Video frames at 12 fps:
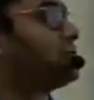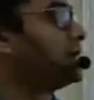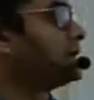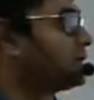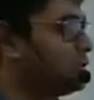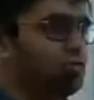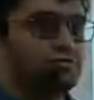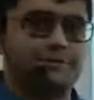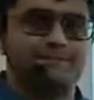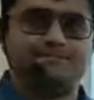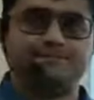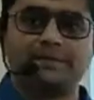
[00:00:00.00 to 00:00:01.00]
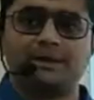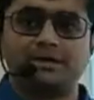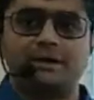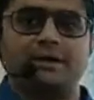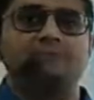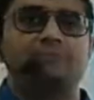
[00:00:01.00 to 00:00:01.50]
conclude,
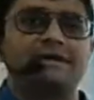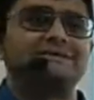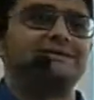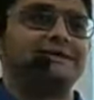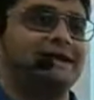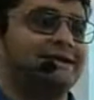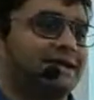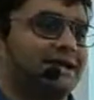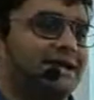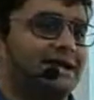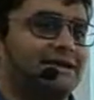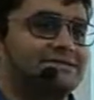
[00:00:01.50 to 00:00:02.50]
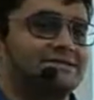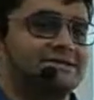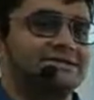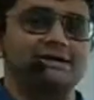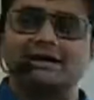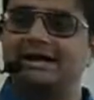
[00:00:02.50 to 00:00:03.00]
president declares it,
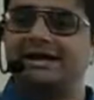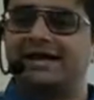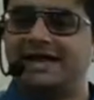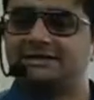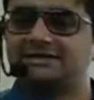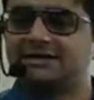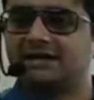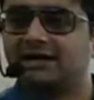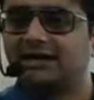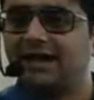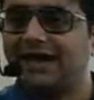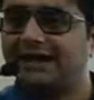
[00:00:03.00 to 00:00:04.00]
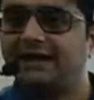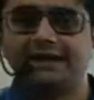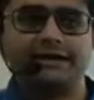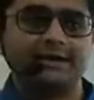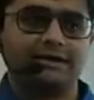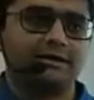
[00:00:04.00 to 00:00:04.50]
external and
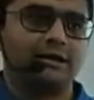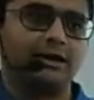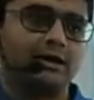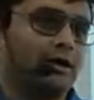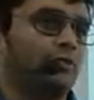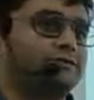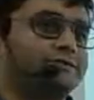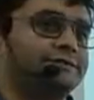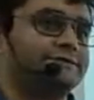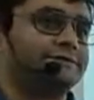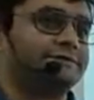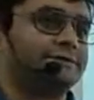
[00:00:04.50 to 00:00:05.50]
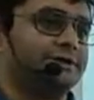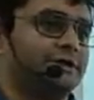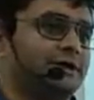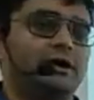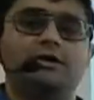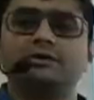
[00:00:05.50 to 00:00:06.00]
internal grounds,
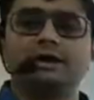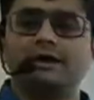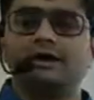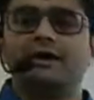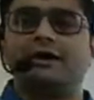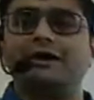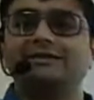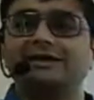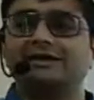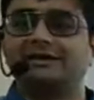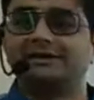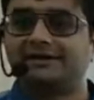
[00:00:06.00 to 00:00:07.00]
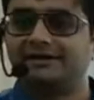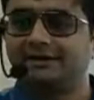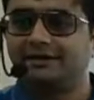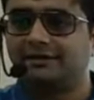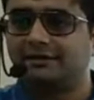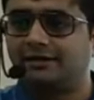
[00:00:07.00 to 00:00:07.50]
okay, on the
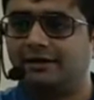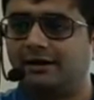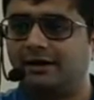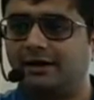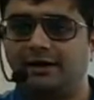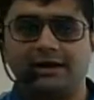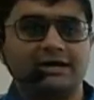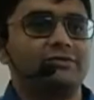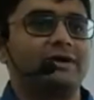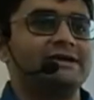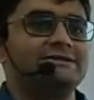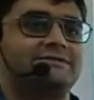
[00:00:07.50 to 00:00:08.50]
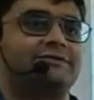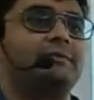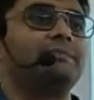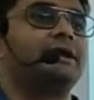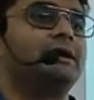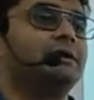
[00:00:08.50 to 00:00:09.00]
written advice
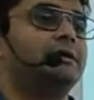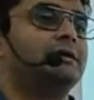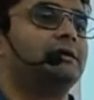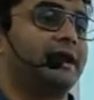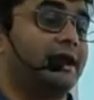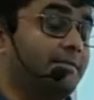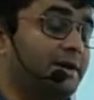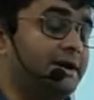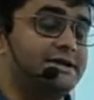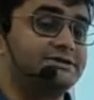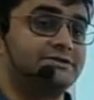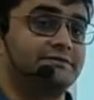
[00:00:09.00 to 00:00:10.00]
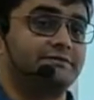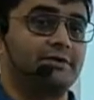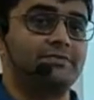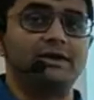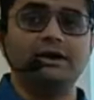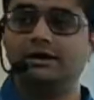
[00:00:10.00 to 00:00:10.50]
from the recommendation
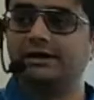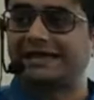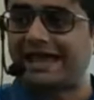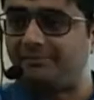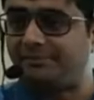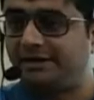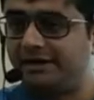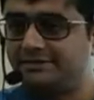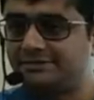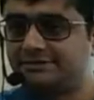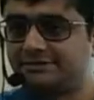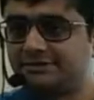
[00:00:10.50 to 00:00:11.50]
from the cabinet.